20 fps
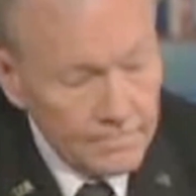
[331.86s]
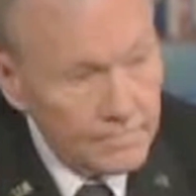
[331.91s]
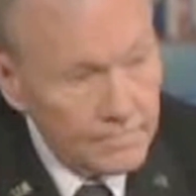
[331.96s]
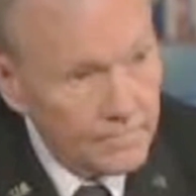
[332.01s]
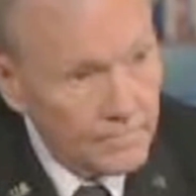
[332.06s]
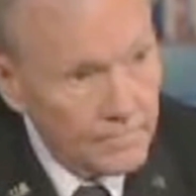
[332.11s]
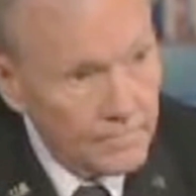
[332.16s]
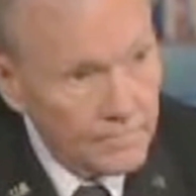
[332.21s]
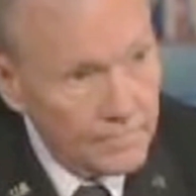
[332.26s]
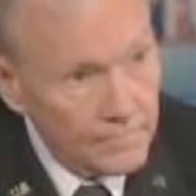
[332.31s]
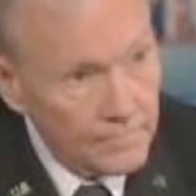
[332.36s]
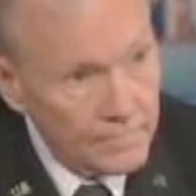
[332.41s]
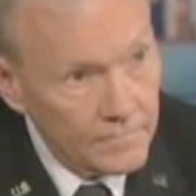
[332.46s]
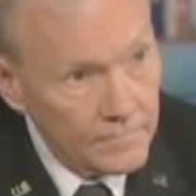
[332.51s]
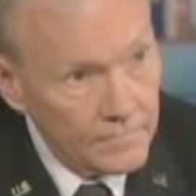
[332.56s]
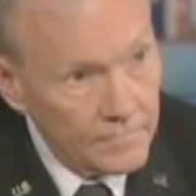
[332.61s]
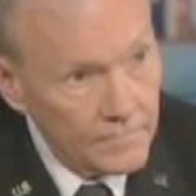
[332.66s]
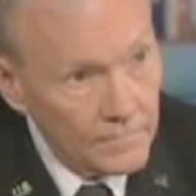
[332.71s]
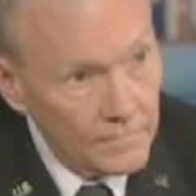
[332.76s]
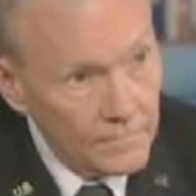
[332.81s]
are we less
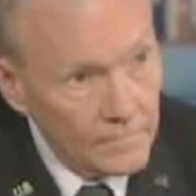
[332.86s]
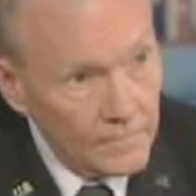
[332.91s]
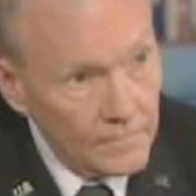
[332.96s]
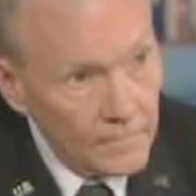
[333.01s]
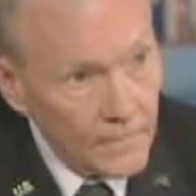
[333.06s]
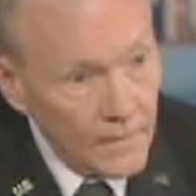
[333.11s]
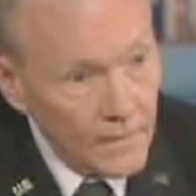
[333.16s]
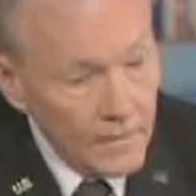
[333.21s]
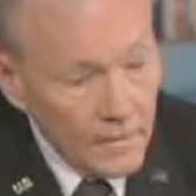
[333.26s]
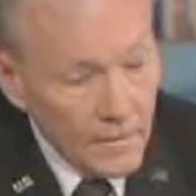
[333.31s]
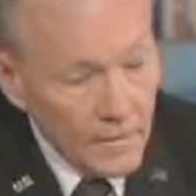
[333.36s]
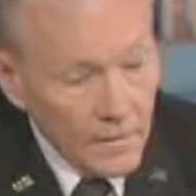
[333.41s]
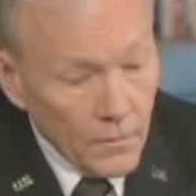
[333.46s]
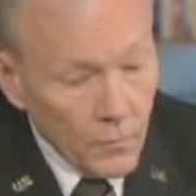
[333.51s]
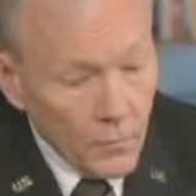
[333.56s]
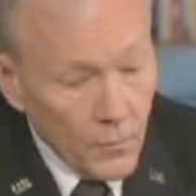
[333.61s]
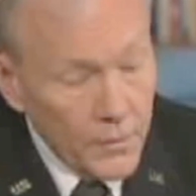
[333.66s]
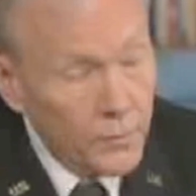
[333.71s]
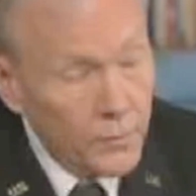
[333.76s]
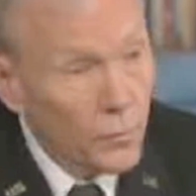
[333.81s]
safe?
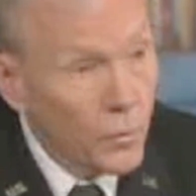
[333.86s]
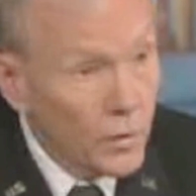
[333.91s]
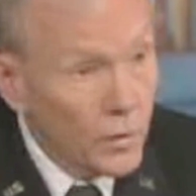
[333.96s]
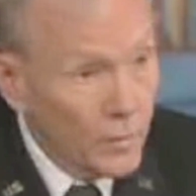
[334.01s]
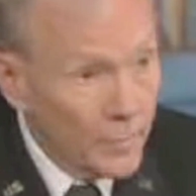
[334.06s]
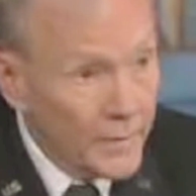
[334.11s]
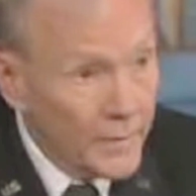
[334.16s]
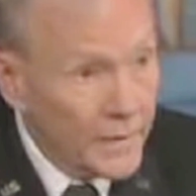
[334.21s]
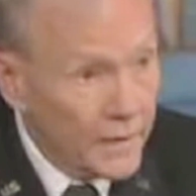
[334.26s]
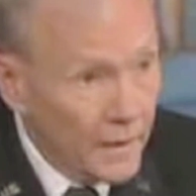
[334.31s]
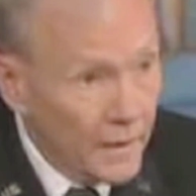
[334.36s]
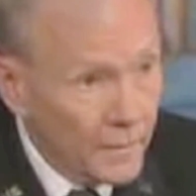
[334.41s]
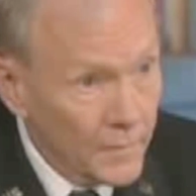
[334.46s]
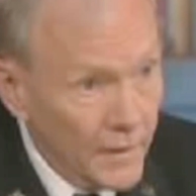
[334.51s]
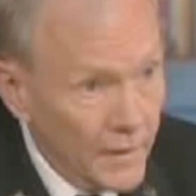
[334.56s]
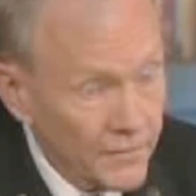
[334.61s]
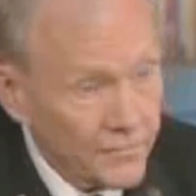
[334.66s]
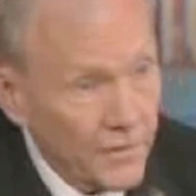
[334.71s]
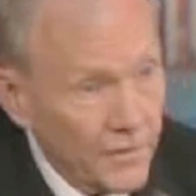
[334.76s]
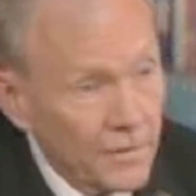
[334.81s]
We will
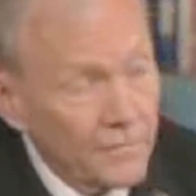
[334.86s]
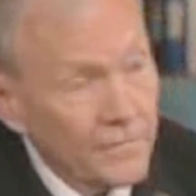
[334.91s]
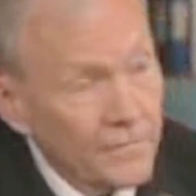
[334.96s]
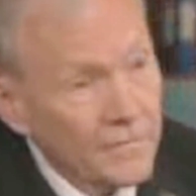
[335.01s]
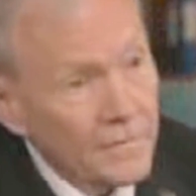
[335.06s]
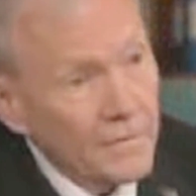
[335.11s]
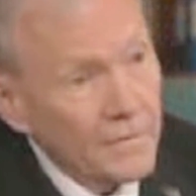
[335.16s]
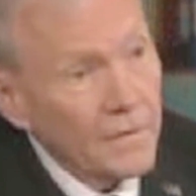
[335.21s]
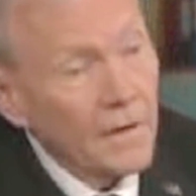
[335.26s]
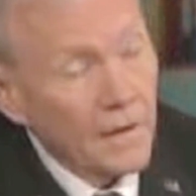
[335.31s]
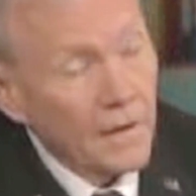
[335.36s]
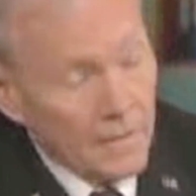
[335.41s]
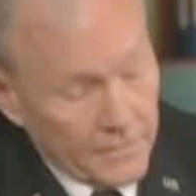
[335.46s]
become less safe. How?